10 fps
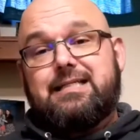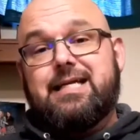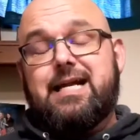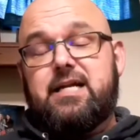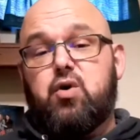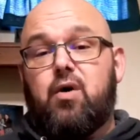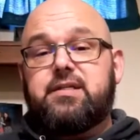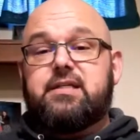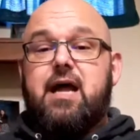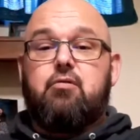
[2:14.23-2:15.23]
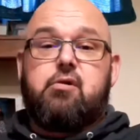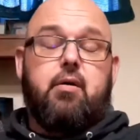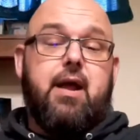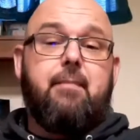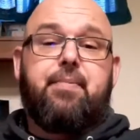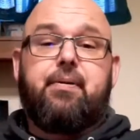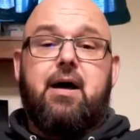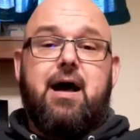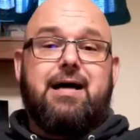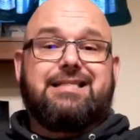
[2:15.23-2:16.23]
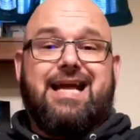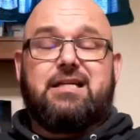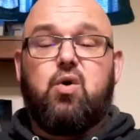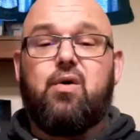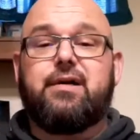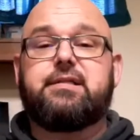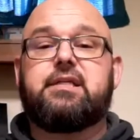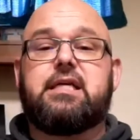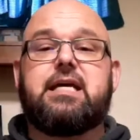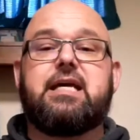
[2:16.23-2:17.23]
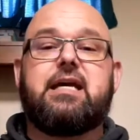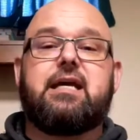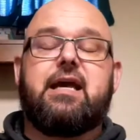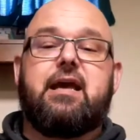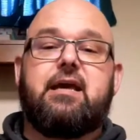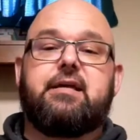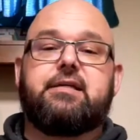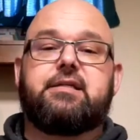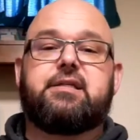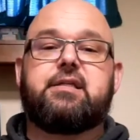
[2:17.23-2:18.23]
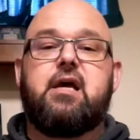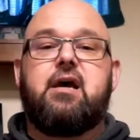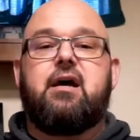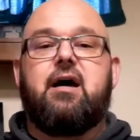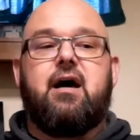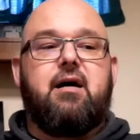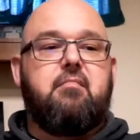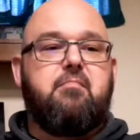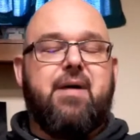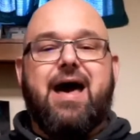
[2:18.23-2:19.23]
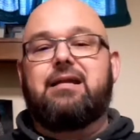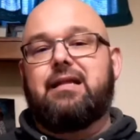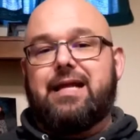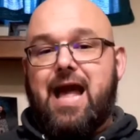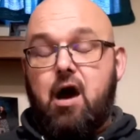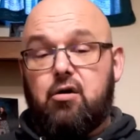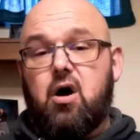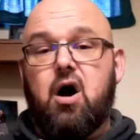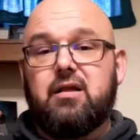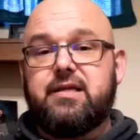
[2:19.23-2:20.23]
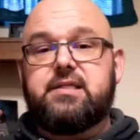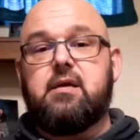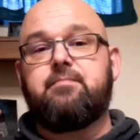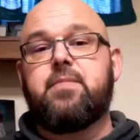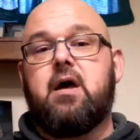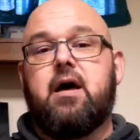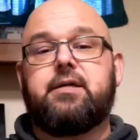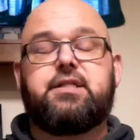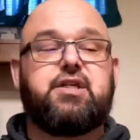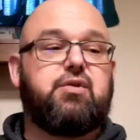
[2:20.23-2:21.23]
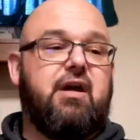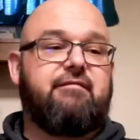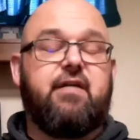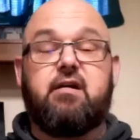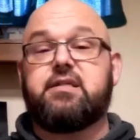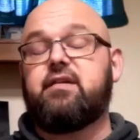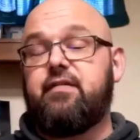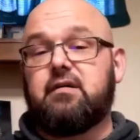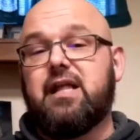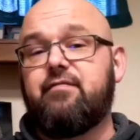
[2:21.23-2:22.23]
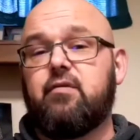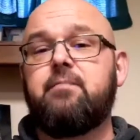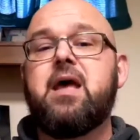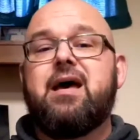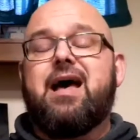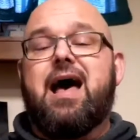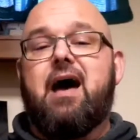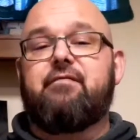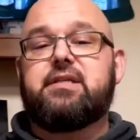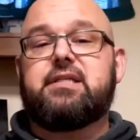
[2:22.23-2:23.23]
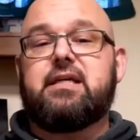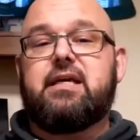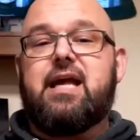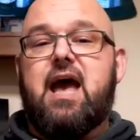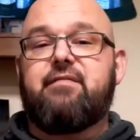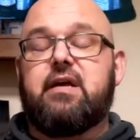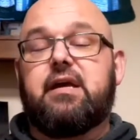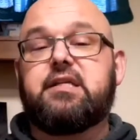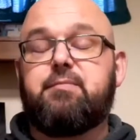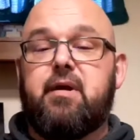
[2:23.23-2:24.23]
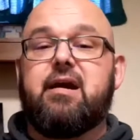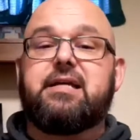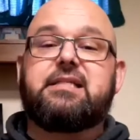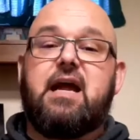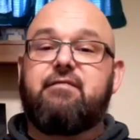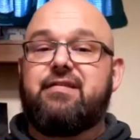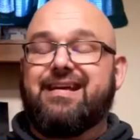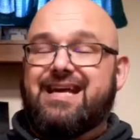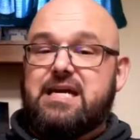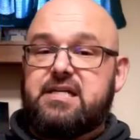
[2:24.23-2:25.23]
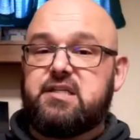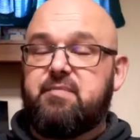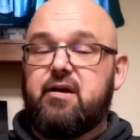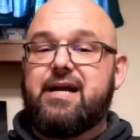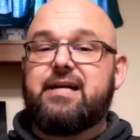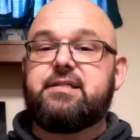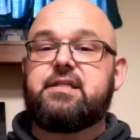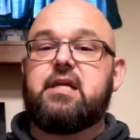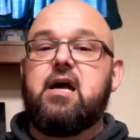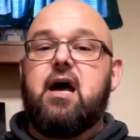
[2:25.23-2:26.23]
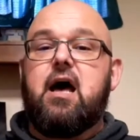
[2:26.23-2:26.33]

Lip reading: Danny Torrance is now grown up. Dan Torrance, he is battling alcoholism to a very severe level. Obviously, having experienced everything he experienced